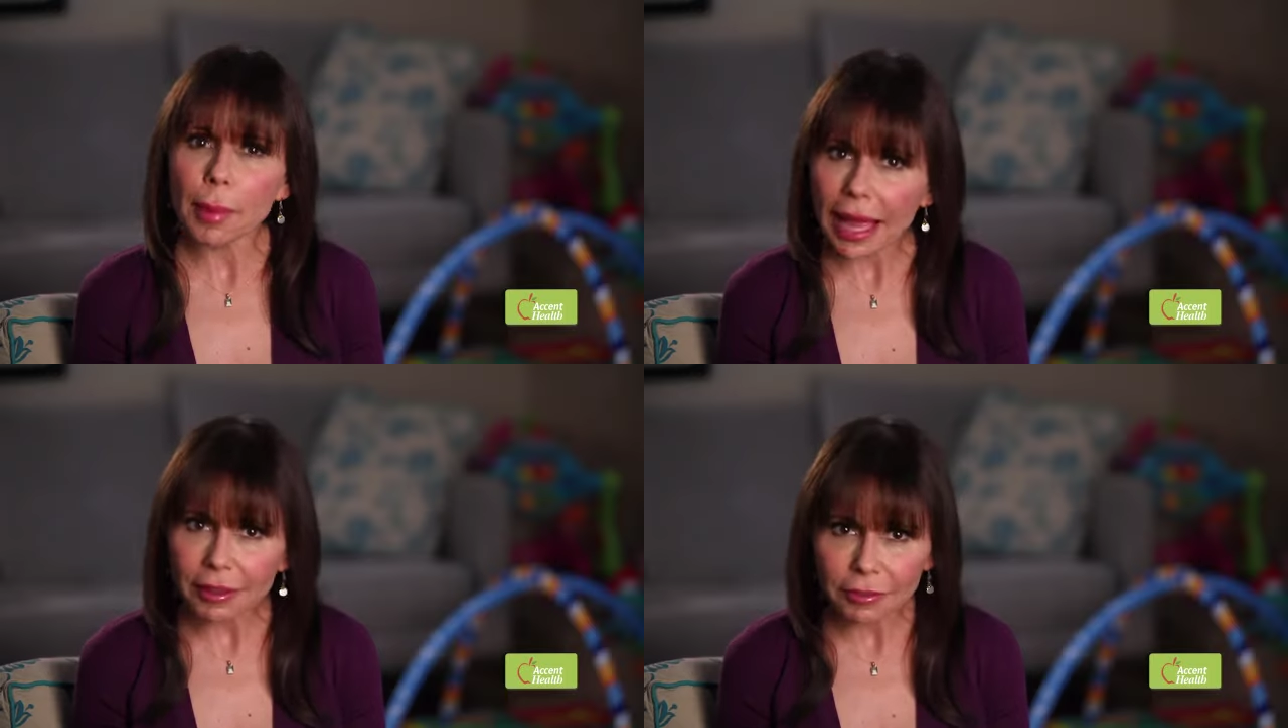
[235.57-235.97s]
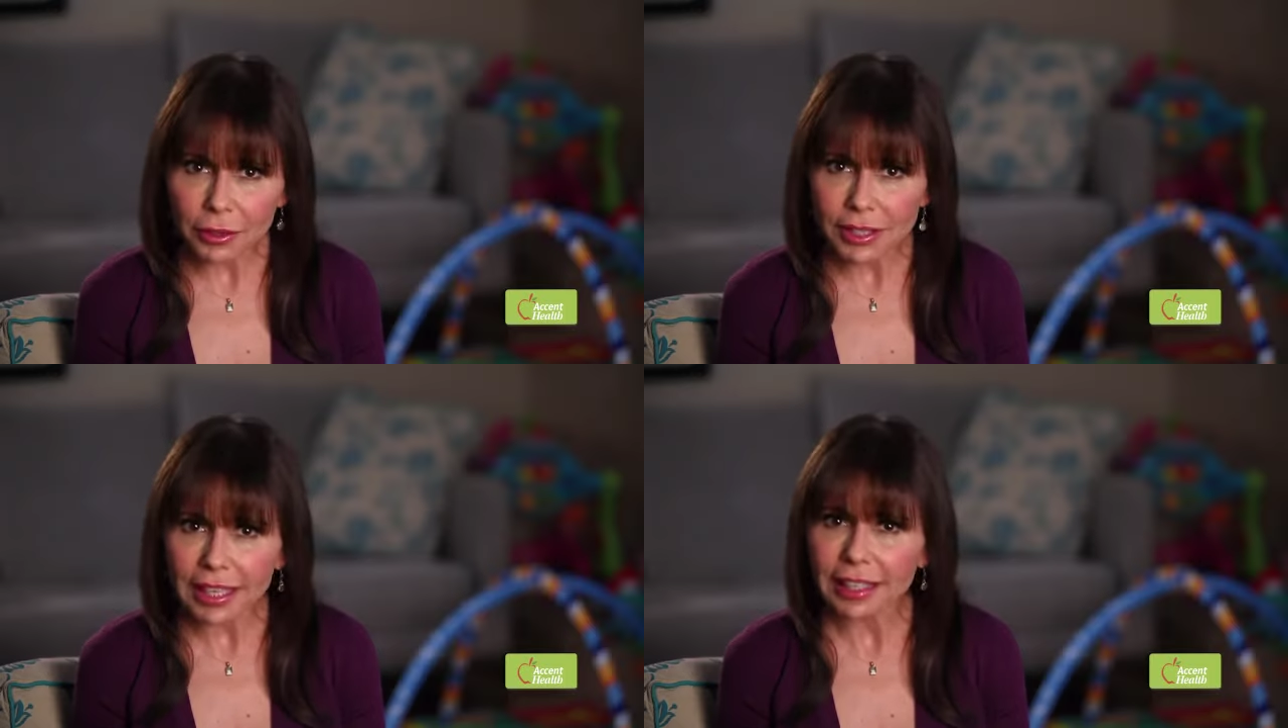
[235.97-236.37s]
back for
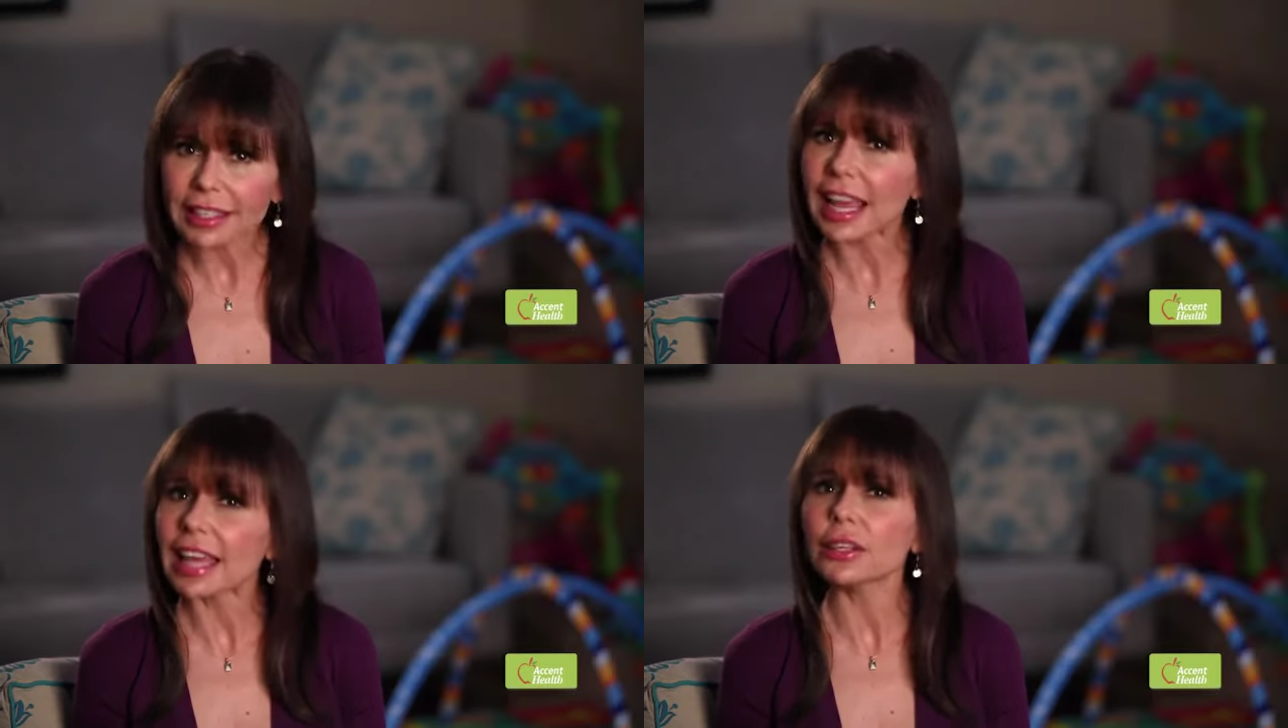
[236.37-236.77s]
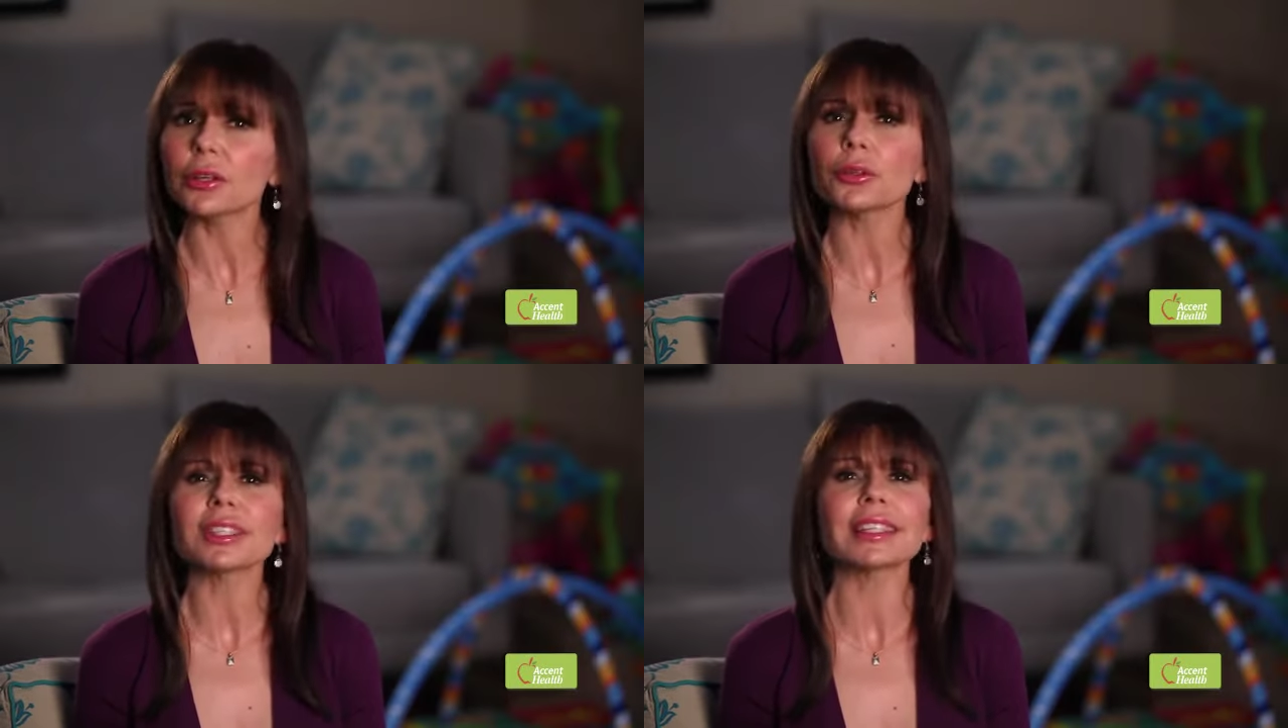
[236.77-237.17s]
a second and
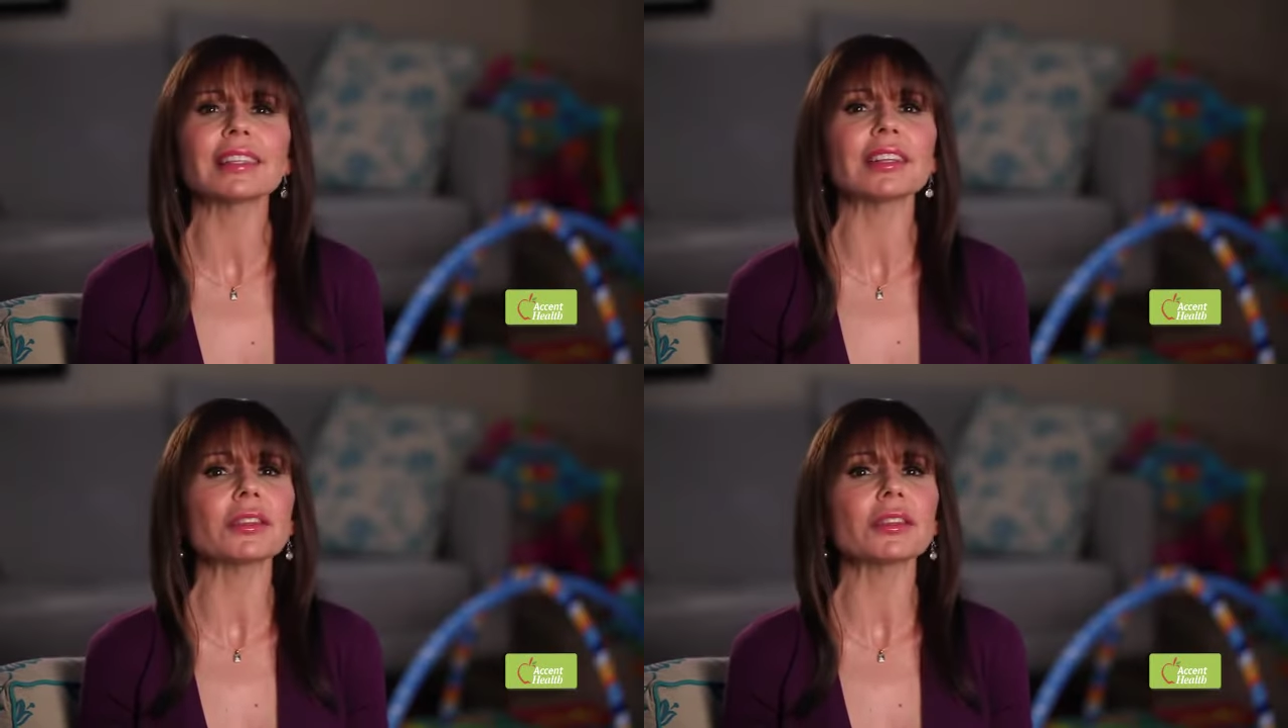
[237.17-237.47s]
you'll see that